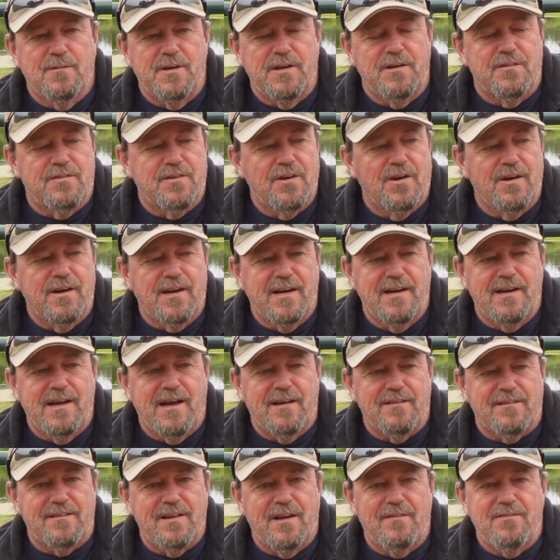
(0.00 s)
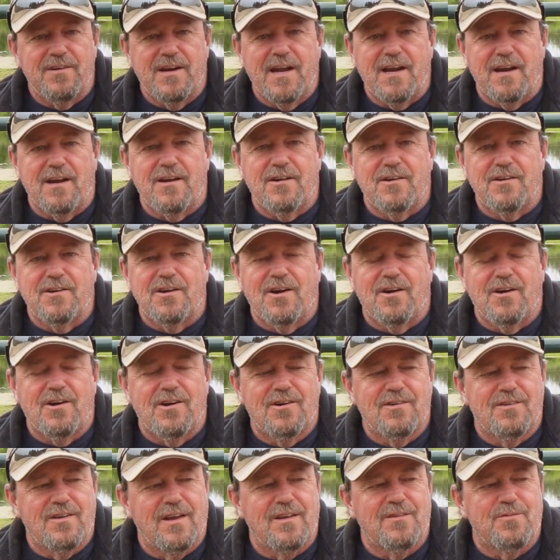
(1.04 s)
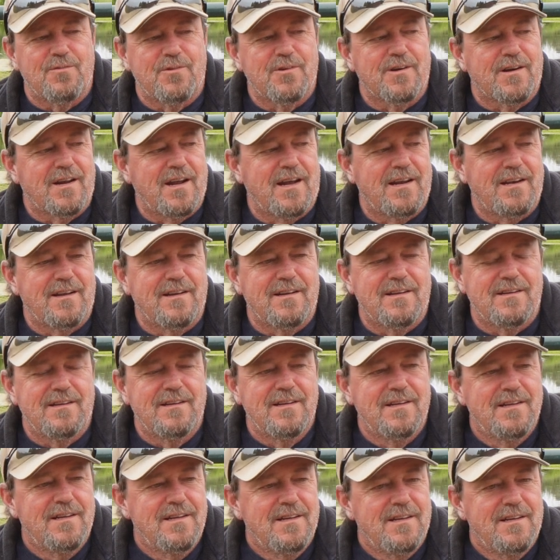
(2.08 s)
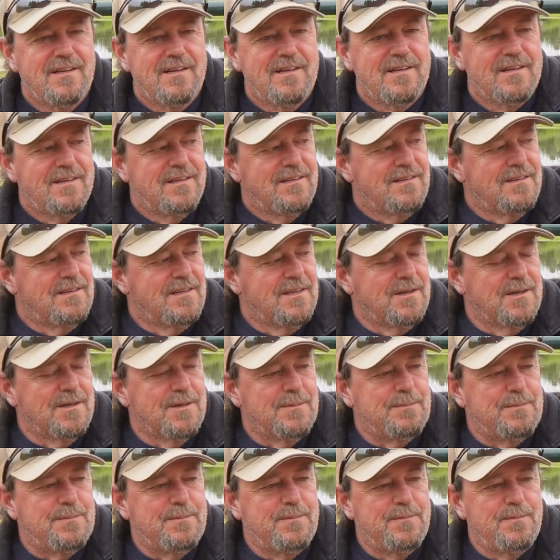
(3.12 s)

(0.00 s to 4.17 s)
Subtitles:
When you start getting out 700, 800 yards, that's where kind of the